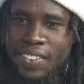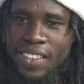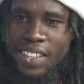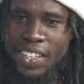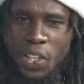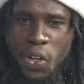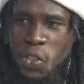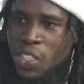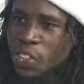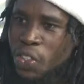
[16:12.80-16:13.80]
He knows
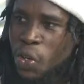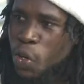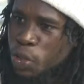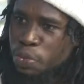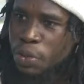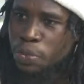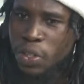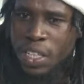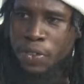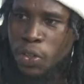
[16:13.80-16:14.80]
how to coach people,
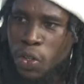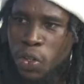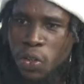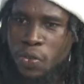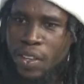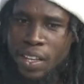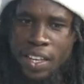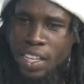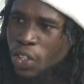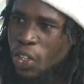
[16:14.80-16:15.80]
even though you
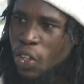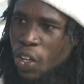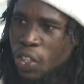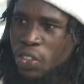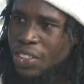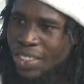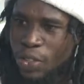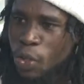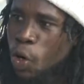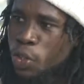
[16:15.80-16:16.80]
don't know how to
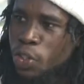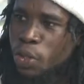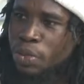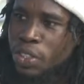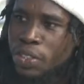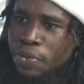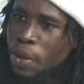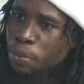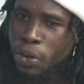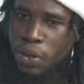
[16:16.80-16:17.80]
hold rugby
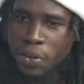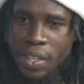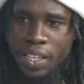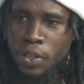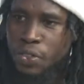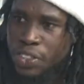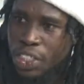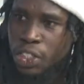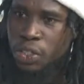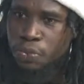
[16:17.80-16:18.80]
ball. He will teach
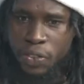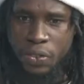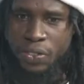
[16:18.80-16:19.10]
you from the